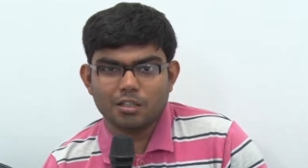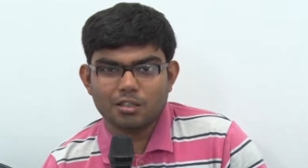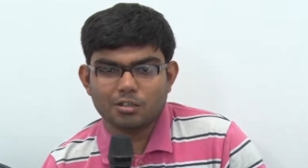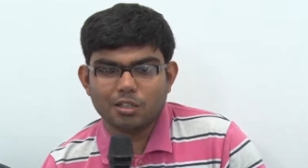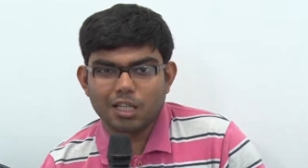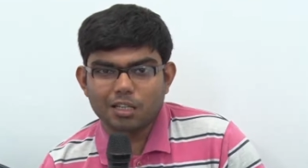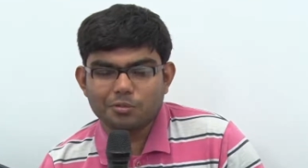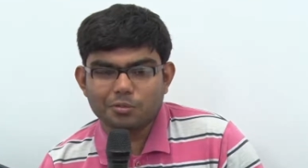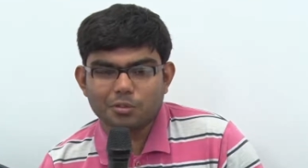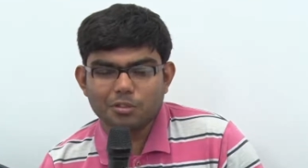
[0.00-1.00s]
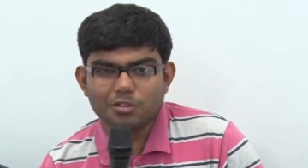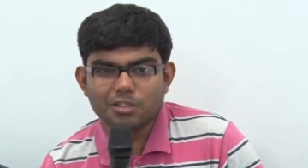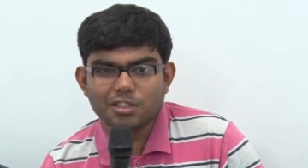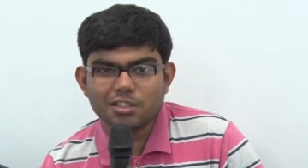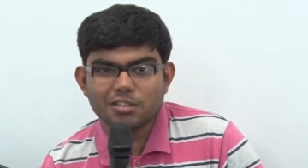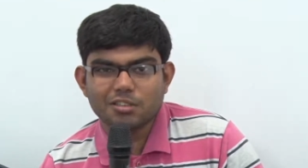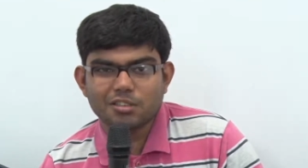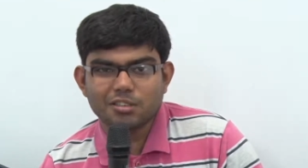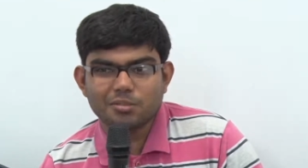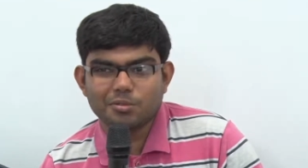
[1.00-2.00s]
So I have 4 questions
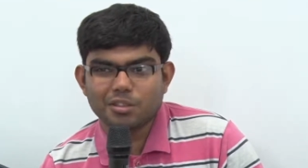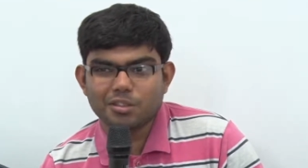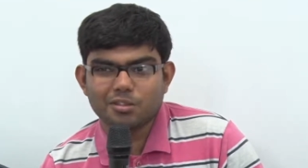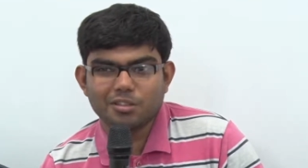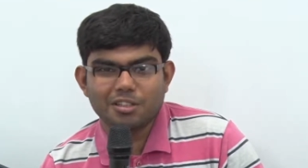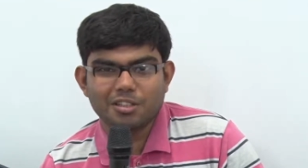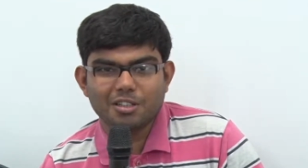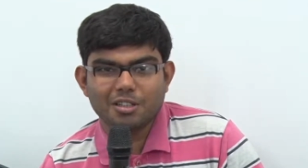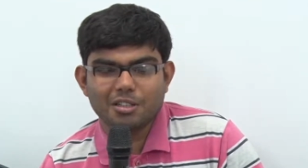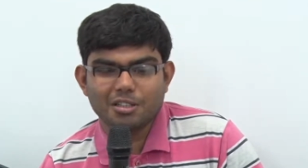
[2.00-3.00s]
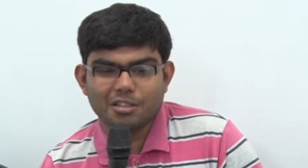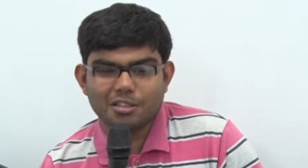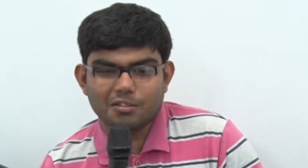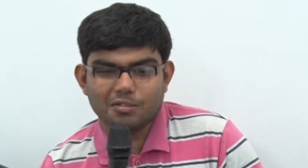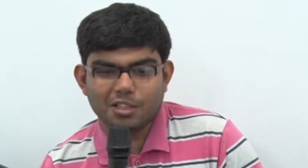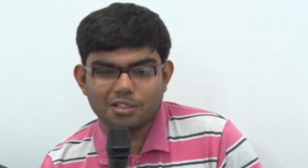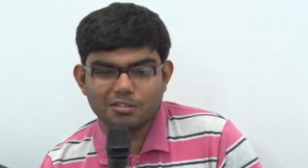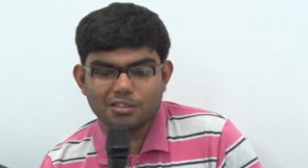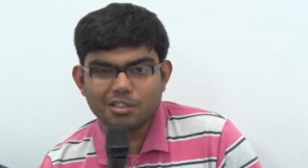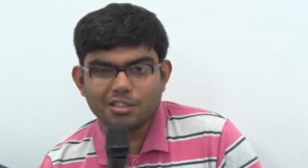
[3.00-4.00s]
for you. The first
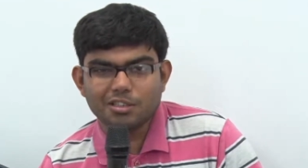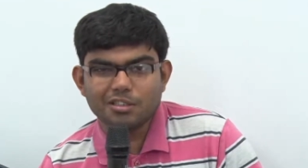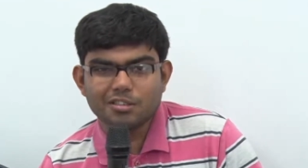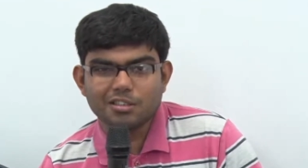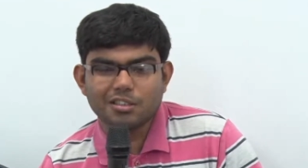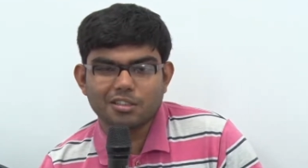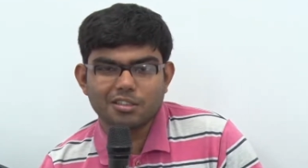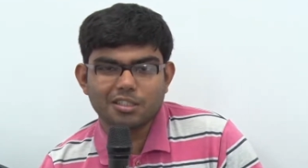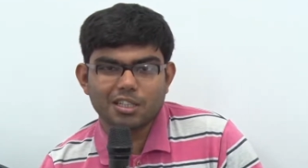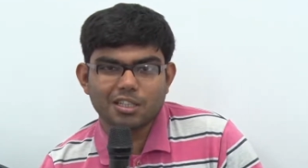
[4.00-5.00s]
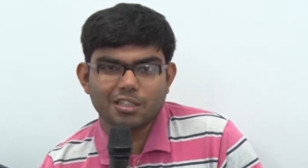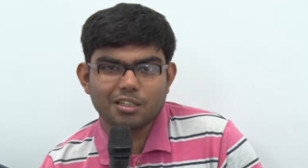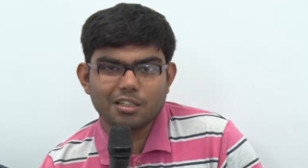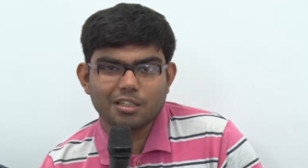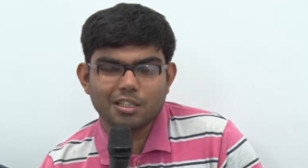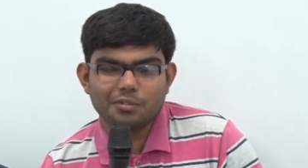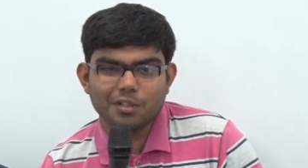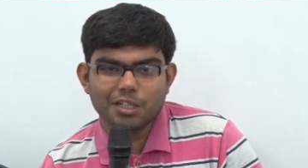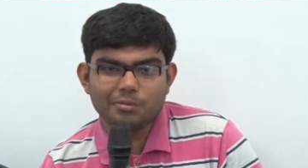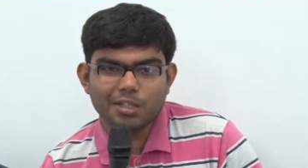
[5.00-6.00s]
question is that if
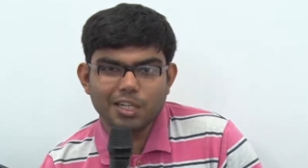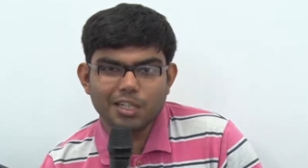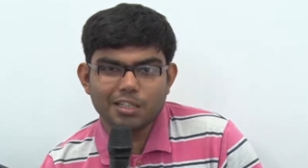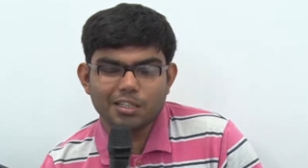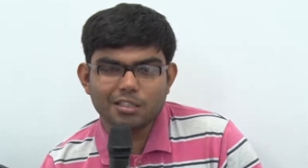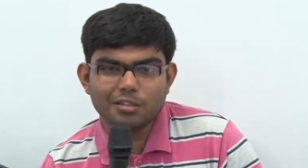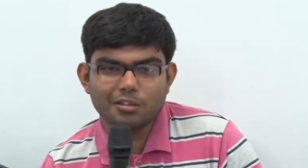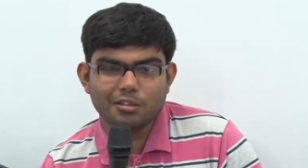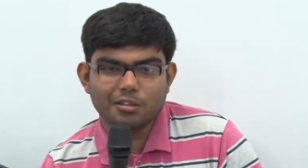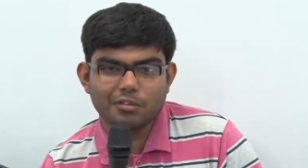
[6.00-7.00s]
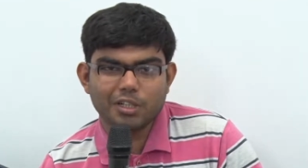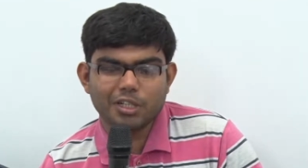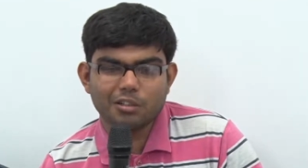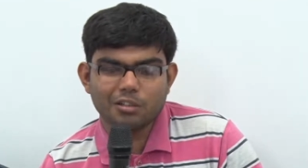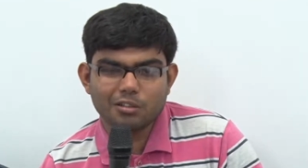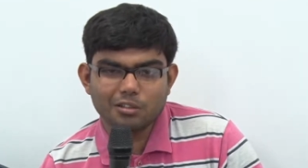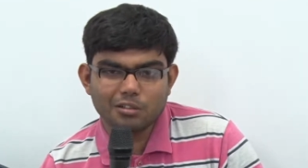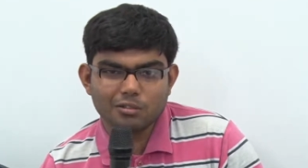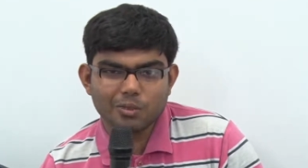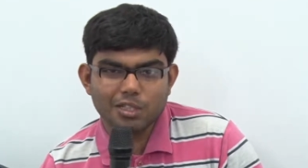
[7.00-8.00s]
I am writing a very long
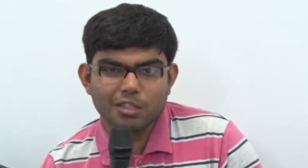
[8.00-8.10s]
document,